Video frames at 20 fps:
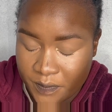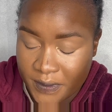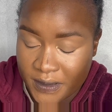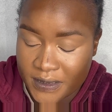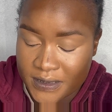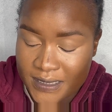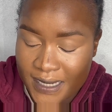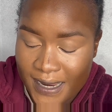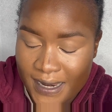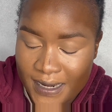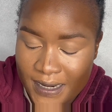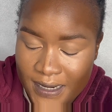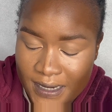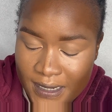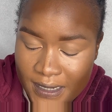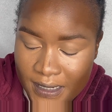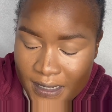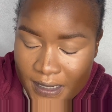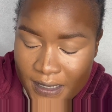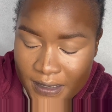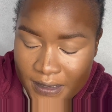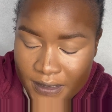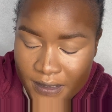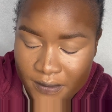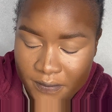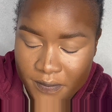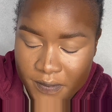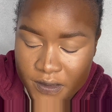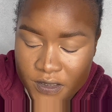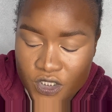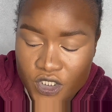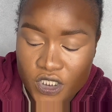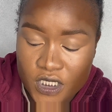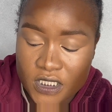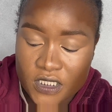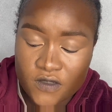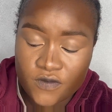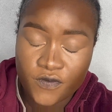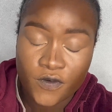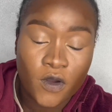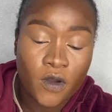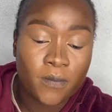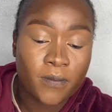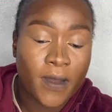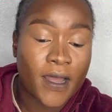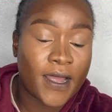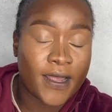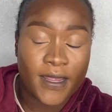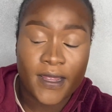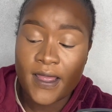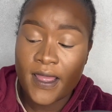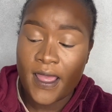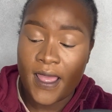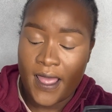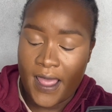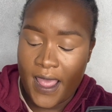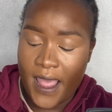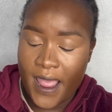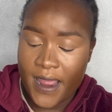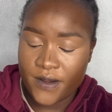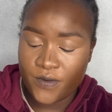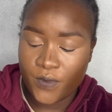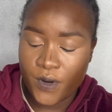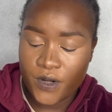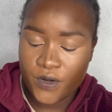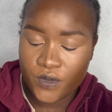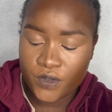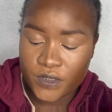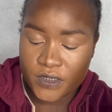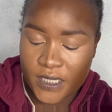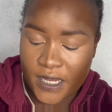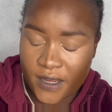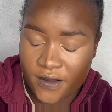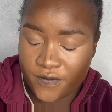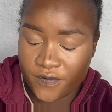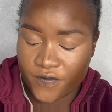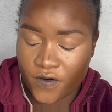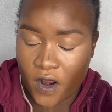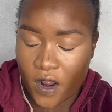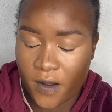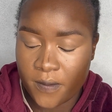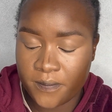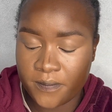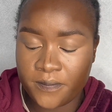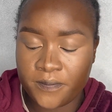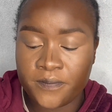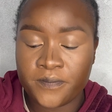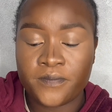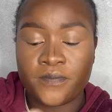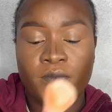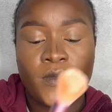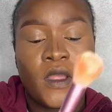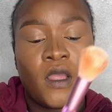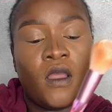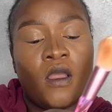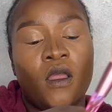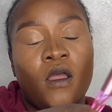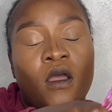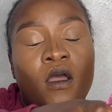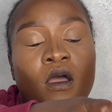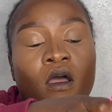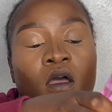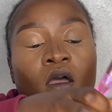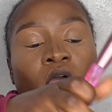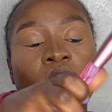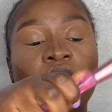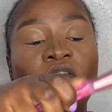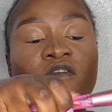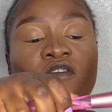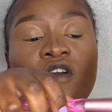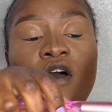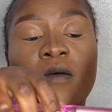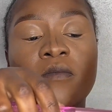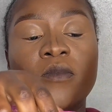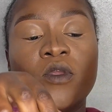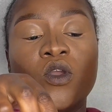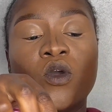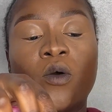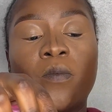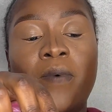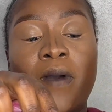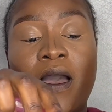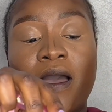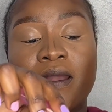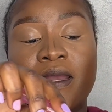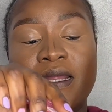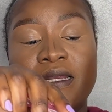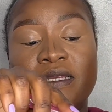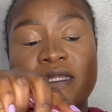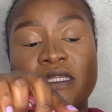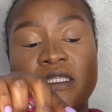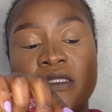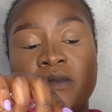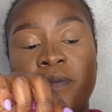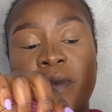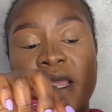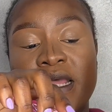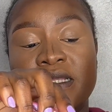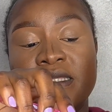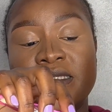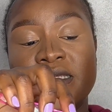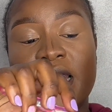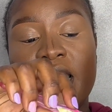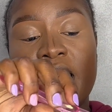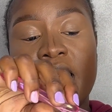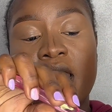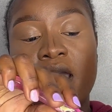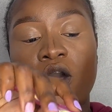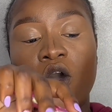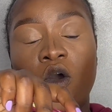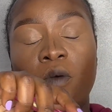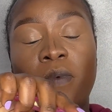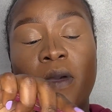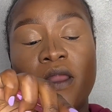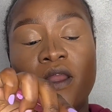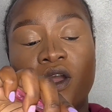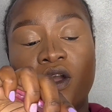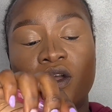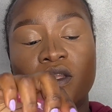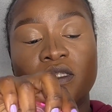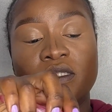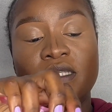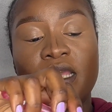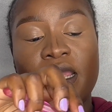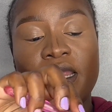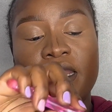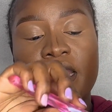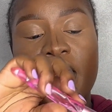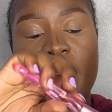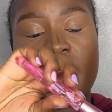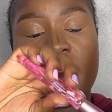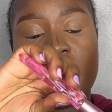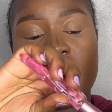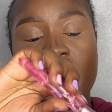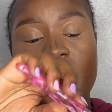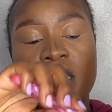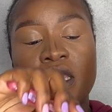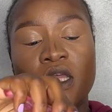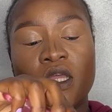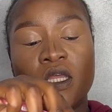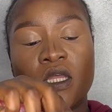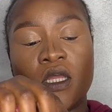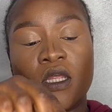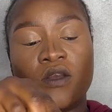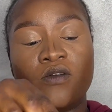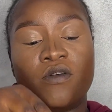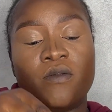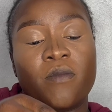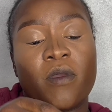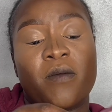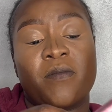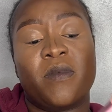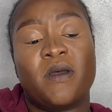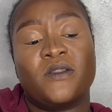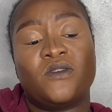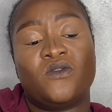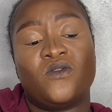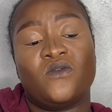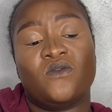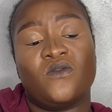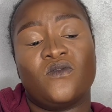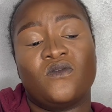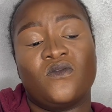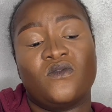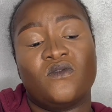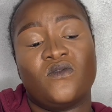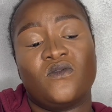bit just for my, and when you take from your powder dispenser or powder container, remember to